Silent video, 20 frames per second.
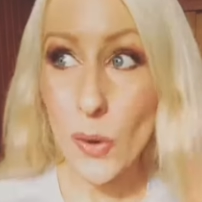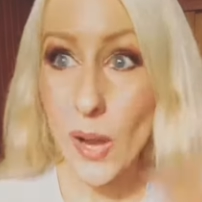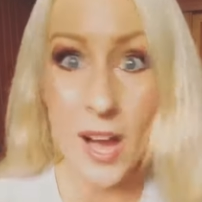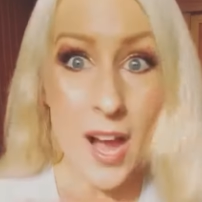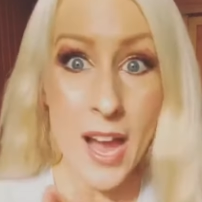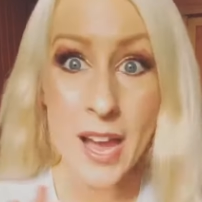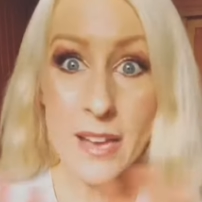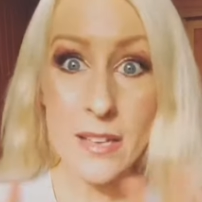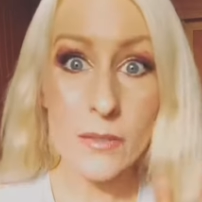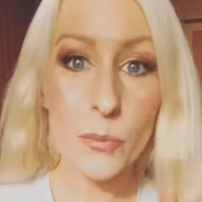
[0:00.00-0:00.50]

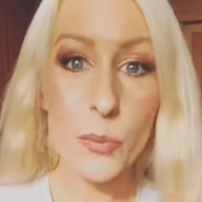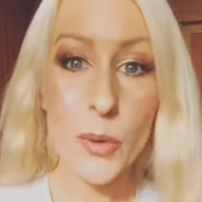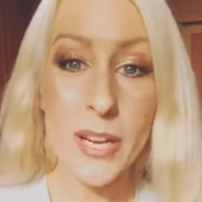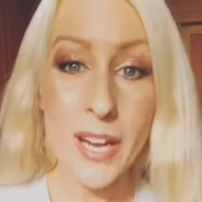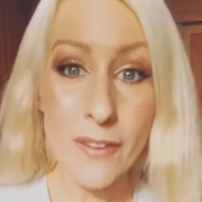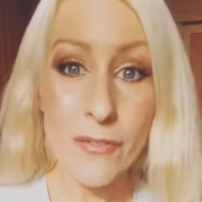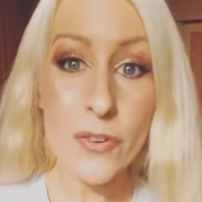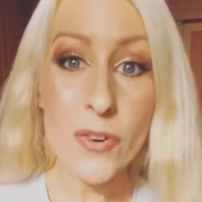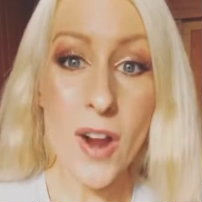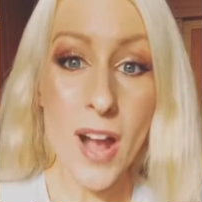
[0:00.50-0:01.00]
I
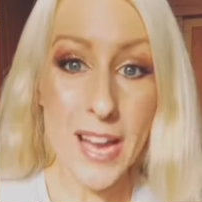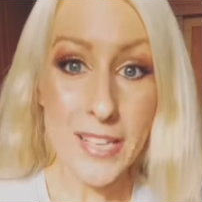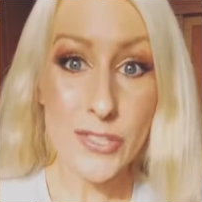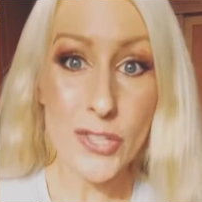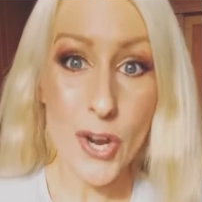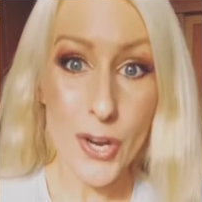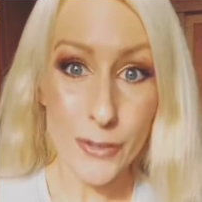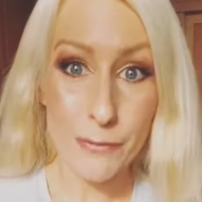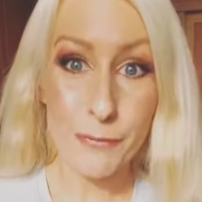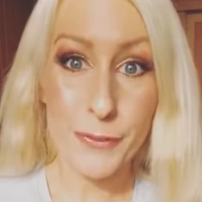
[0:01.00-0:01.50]
whenever I
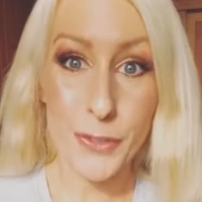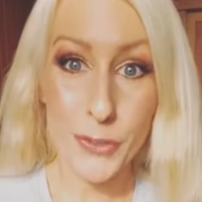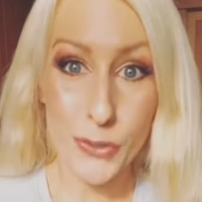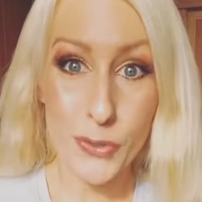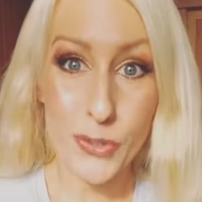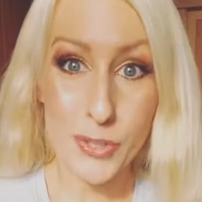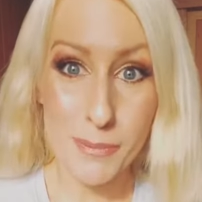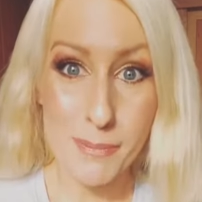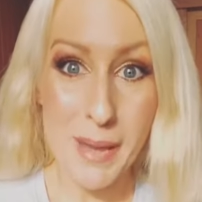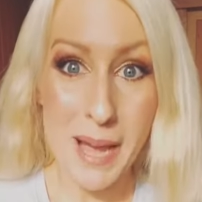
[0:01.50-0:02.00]
don't feel
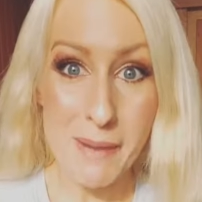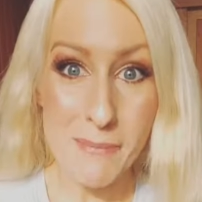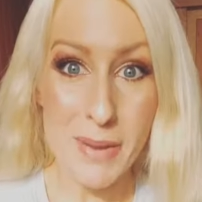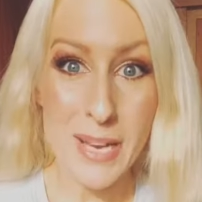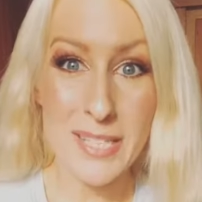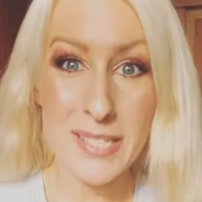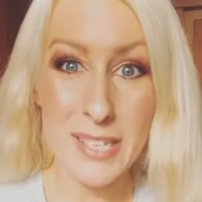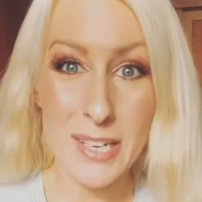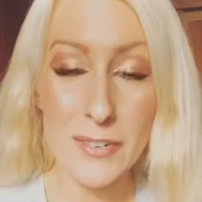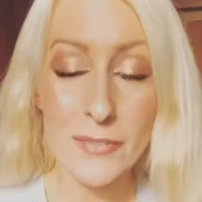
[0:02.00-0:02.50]
good about
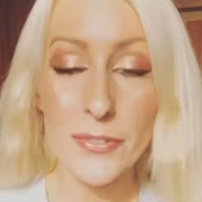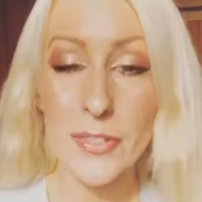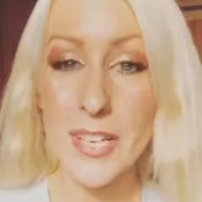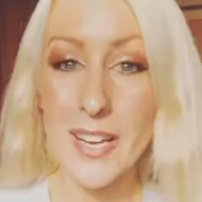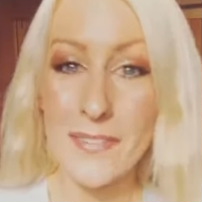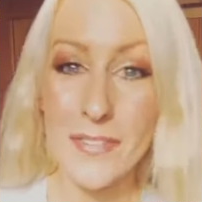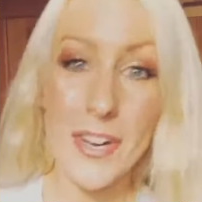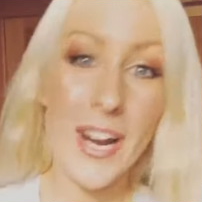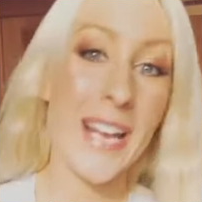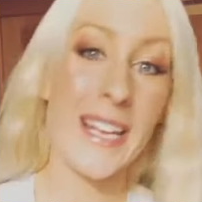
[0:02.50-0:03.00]
myself,
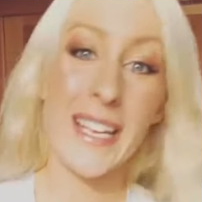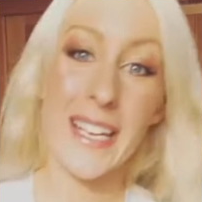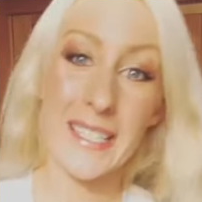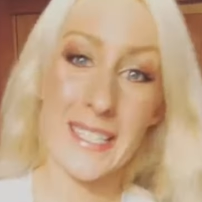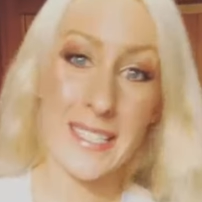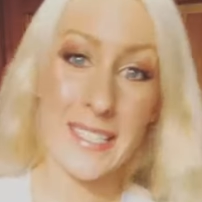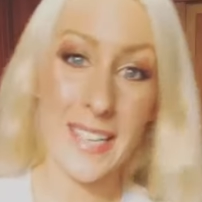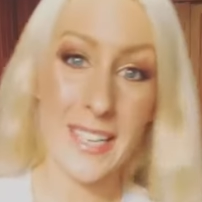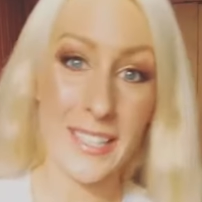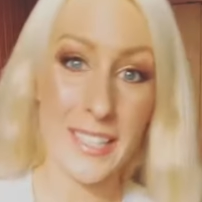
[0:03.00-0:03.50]
whenever I get
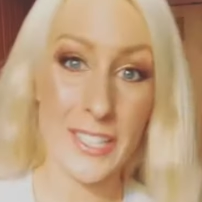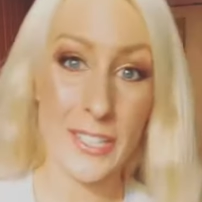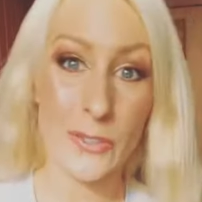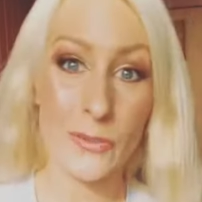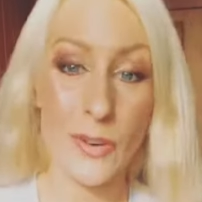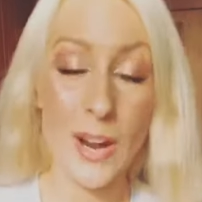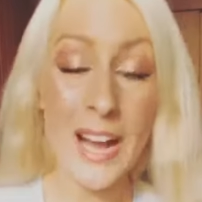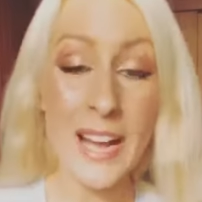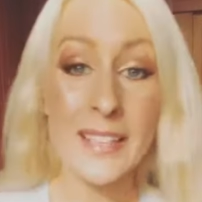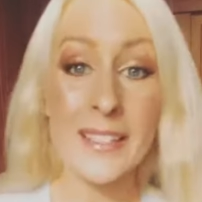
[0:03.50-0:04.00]
stuck in a
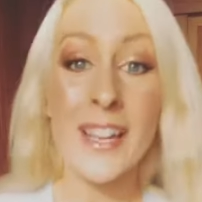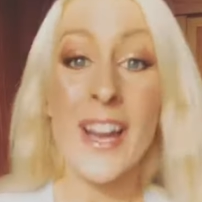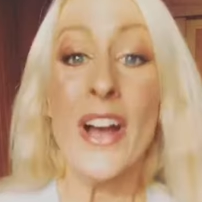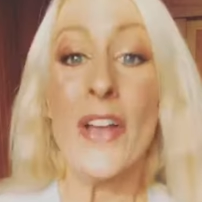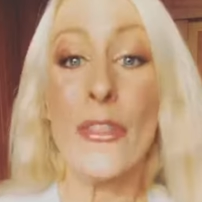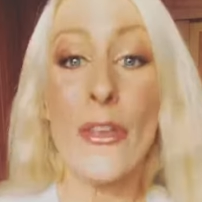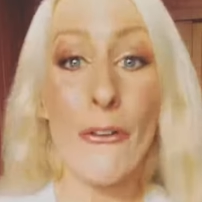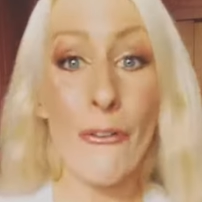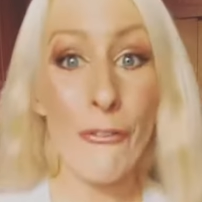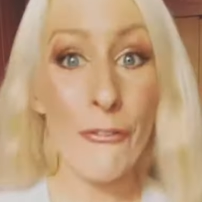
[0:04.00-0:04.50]
rut,
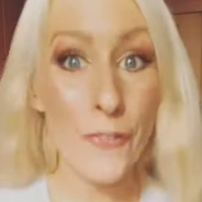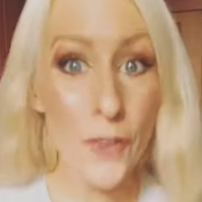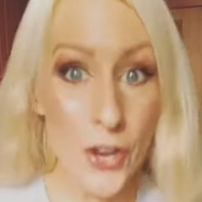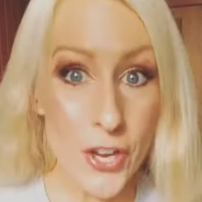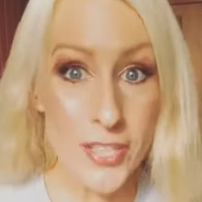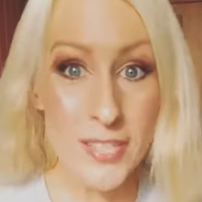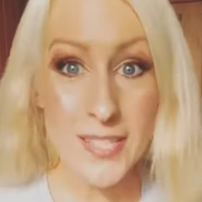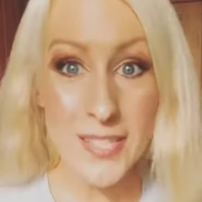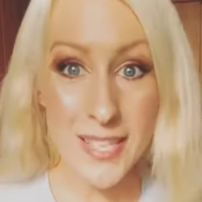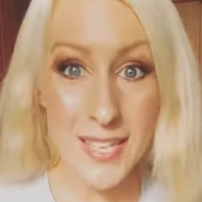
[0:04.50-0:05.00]
the
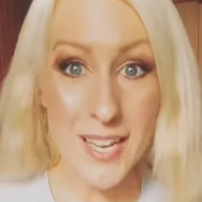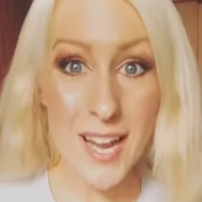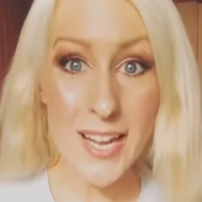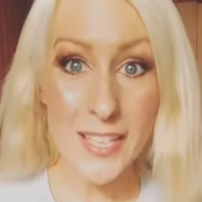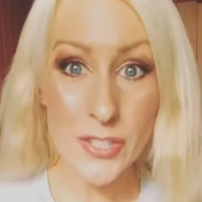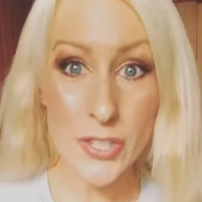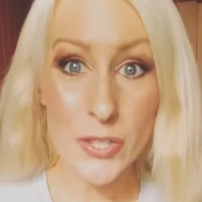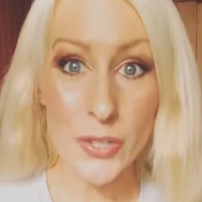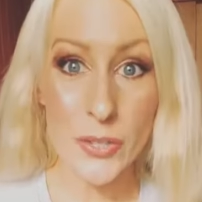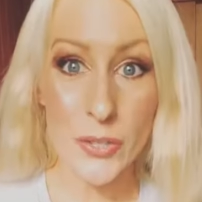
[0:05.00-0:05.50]
first thing
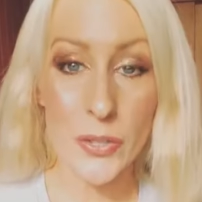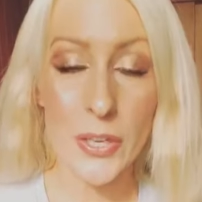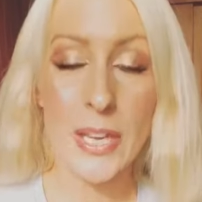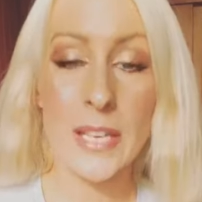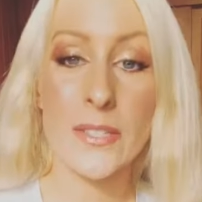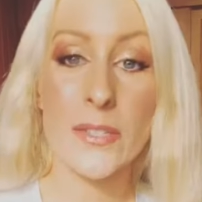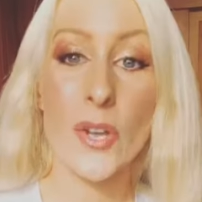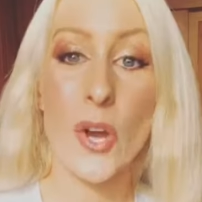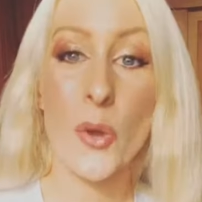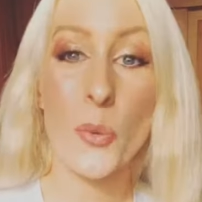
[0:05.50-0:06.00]
I do
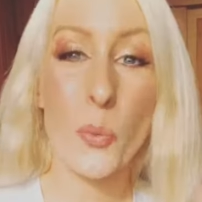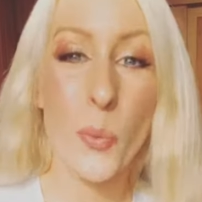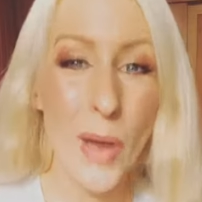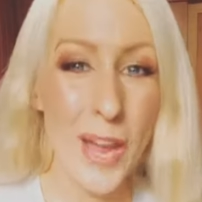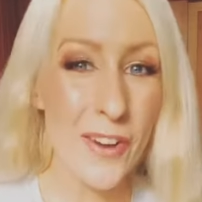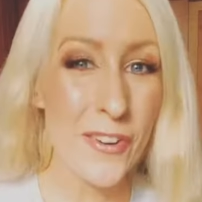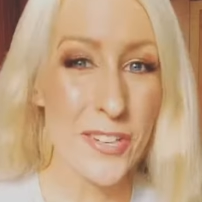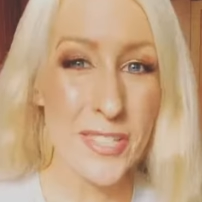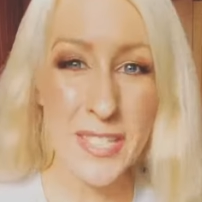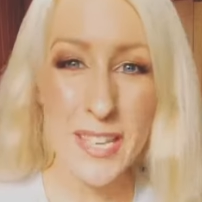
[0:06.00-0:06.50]
is go,
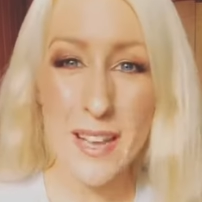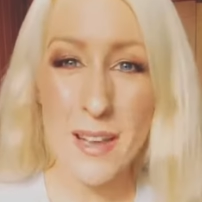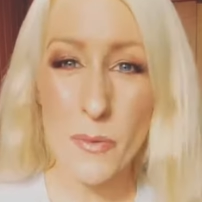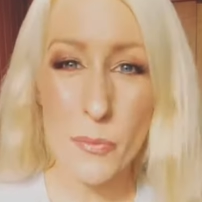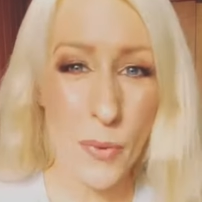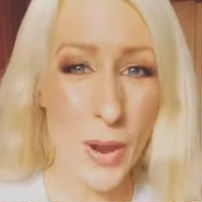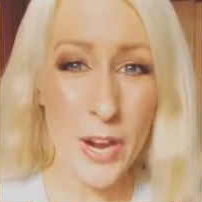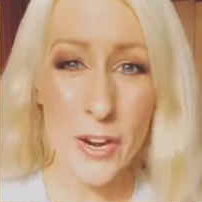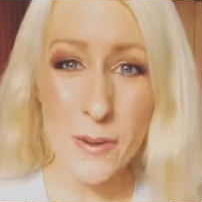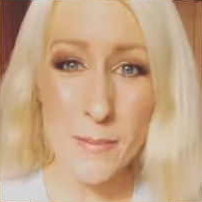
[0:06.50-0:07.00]
where is I
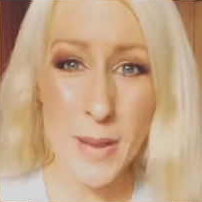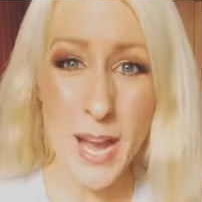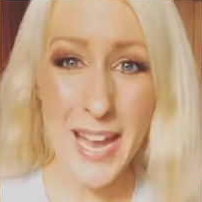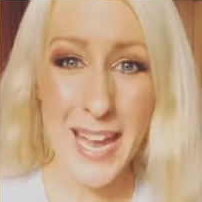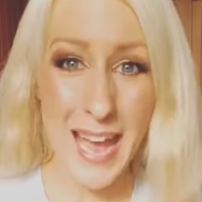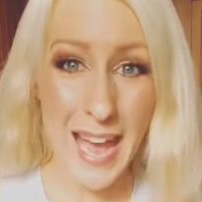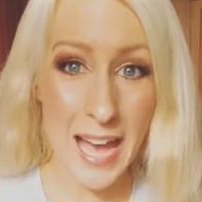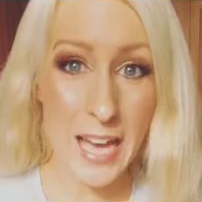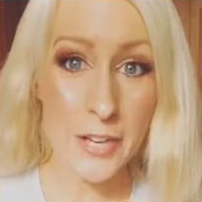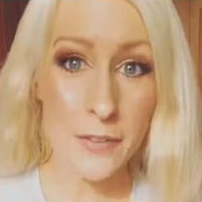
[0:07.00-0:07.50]
where am
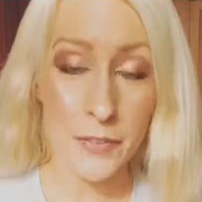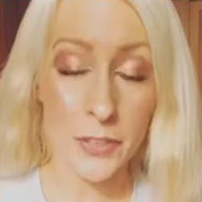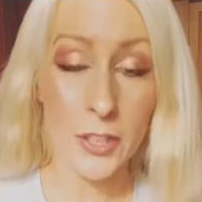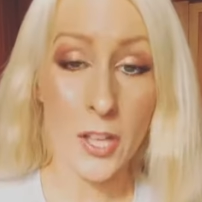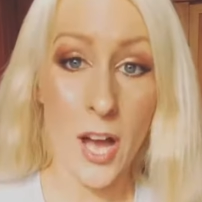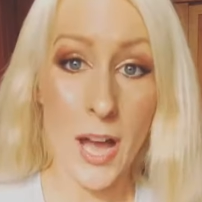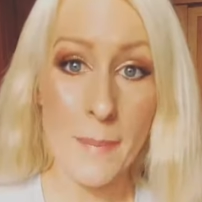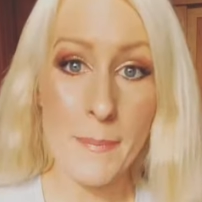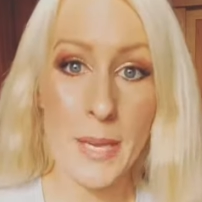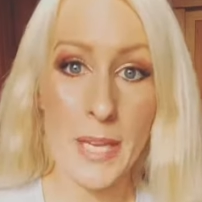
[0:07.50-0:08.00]
I out of
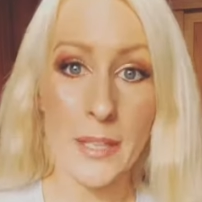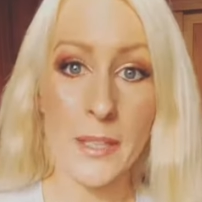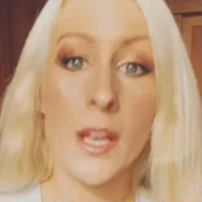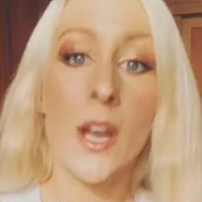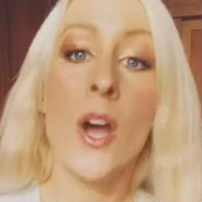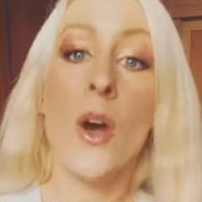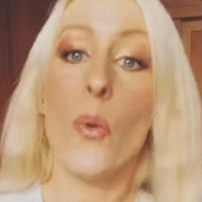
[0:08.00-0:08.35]
alignment?